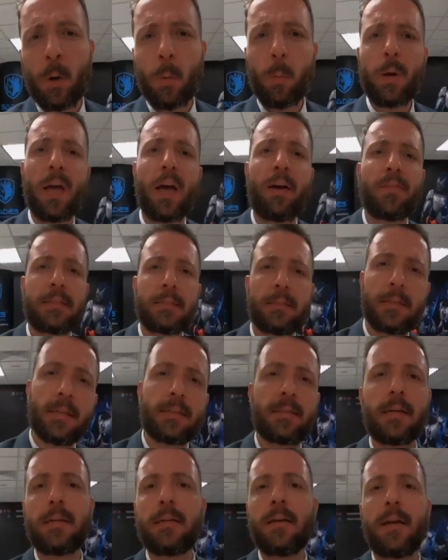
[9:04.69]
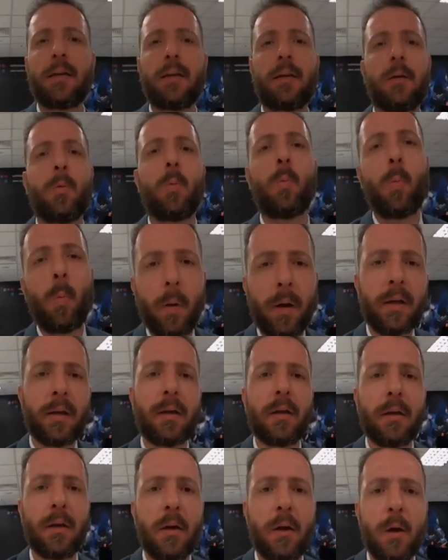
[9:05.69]
We have a designated
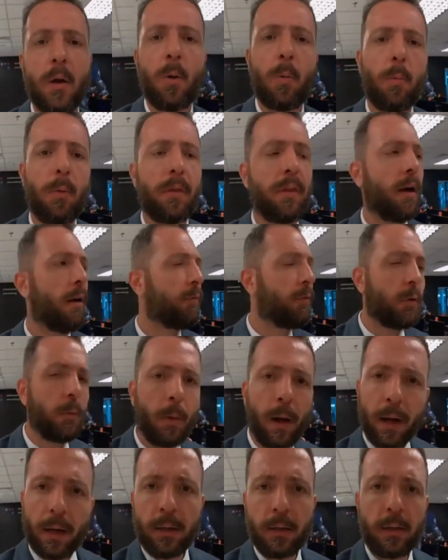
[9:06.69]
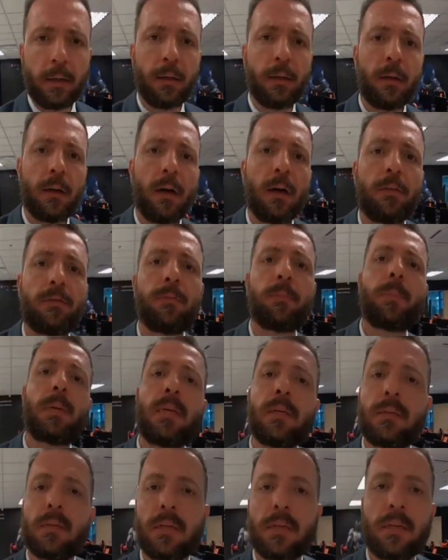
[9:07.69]
wing with a variety of
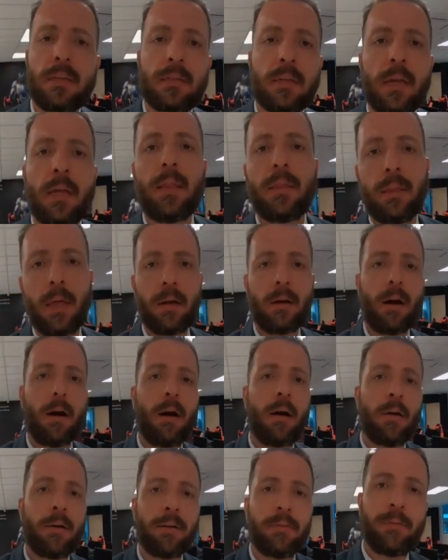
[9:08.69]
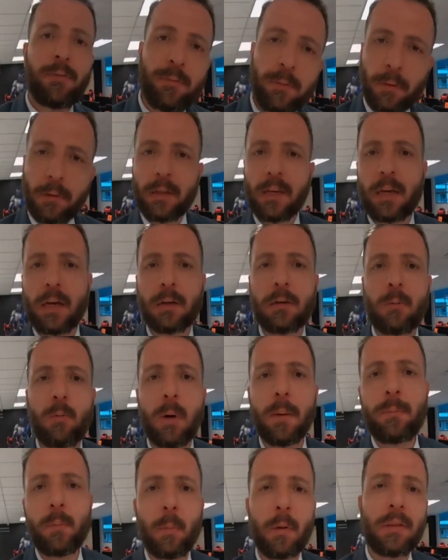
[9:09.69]
PCs that are fully
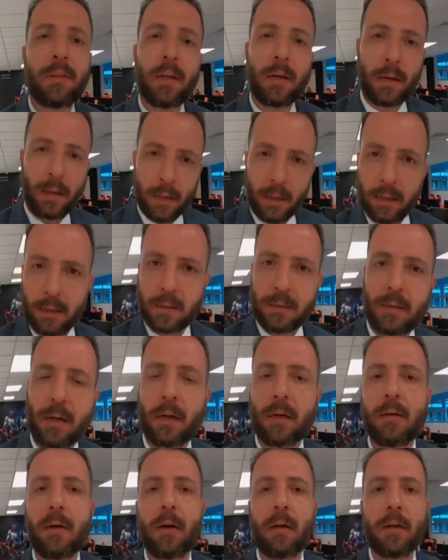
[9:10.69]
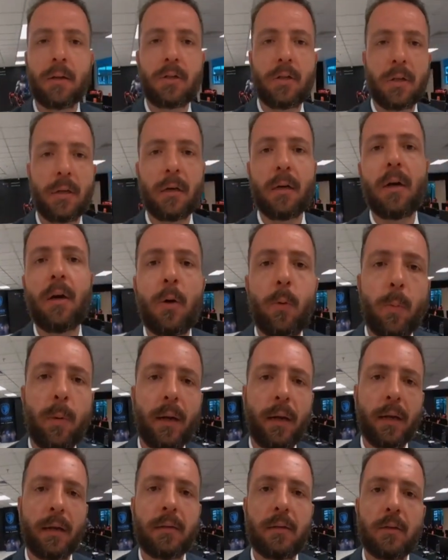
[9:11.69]
equipped with the latest technology
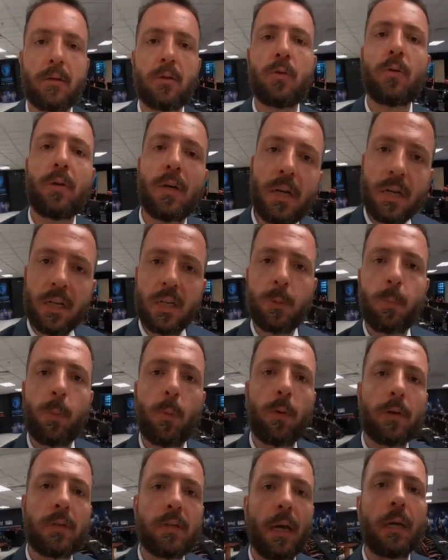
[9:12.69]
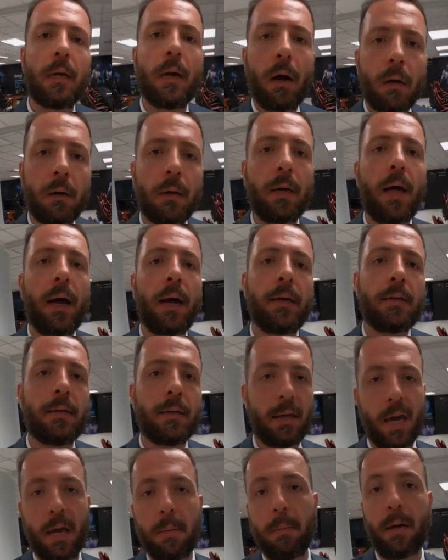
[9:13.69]
related to esports and
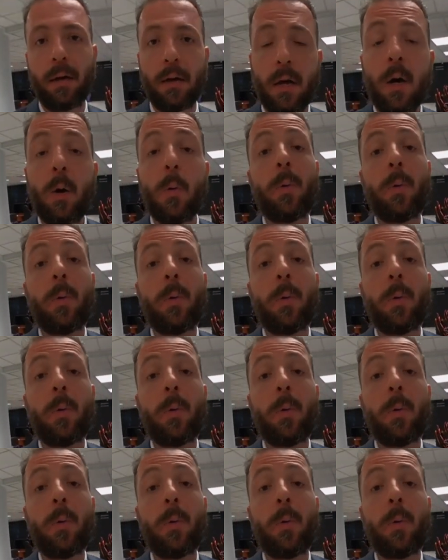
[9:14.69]
online gaming.